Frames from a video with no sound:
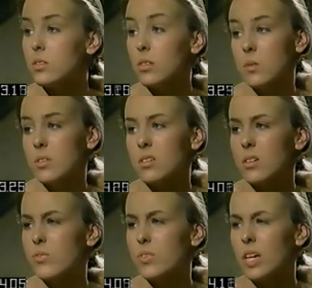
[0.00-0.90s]
No one's
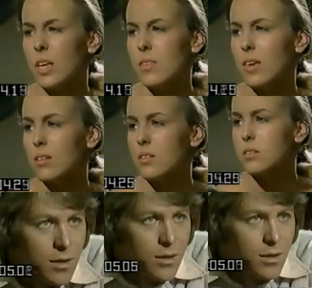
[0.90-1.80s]
gonna forget that.
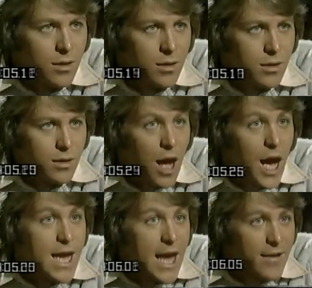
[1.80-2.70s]

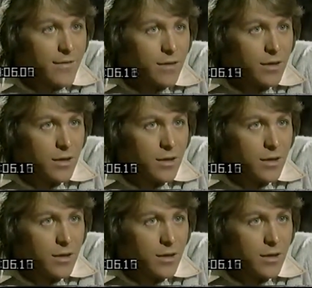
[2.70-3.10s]
I have.